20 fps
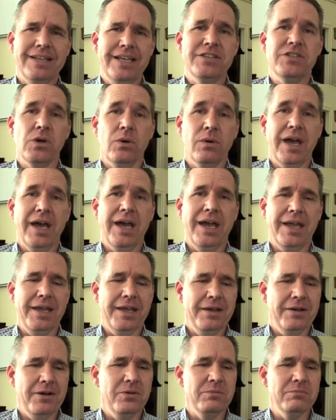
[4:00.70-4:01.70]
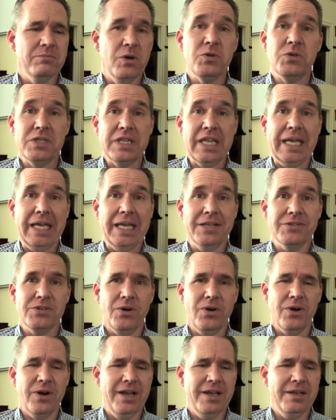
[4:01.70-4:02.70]
okay on most things,
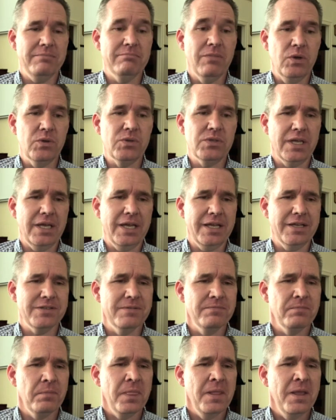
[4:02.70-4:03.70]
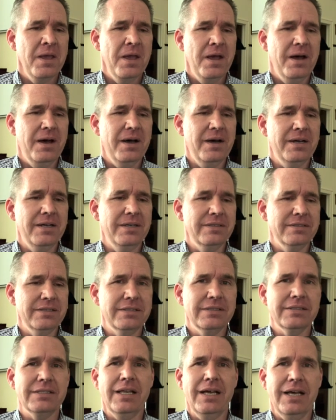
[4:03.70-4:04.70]
all right? Most things.
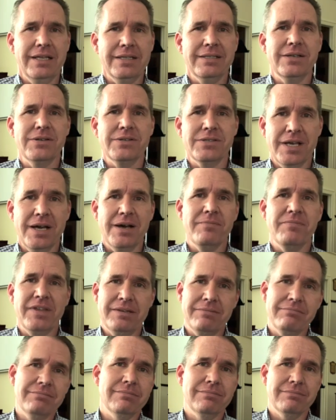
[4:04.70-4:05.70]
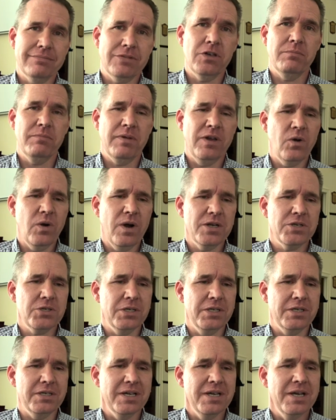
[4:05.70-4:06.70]
There's some that could be
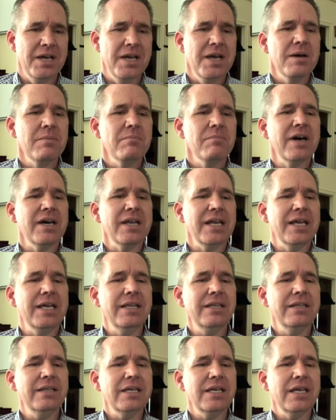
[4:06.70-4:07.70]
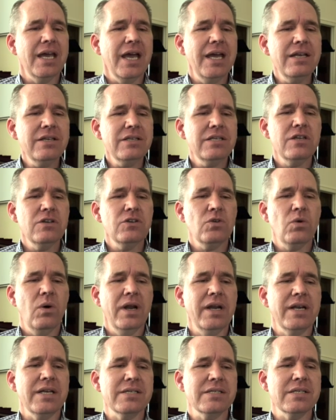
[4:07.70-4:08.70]
questioned. But in the
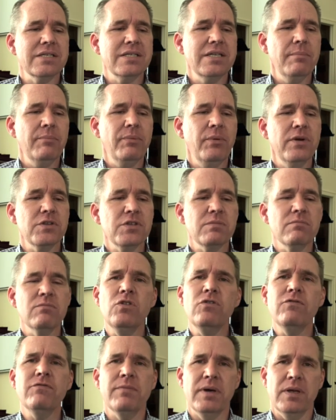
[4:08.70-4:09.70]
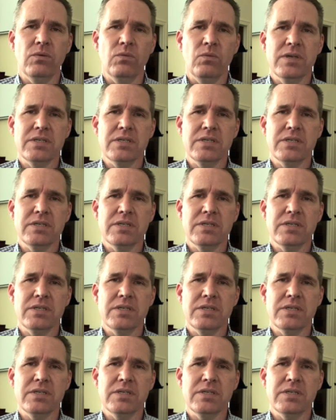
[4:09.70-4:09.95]
1820s, the temperance movement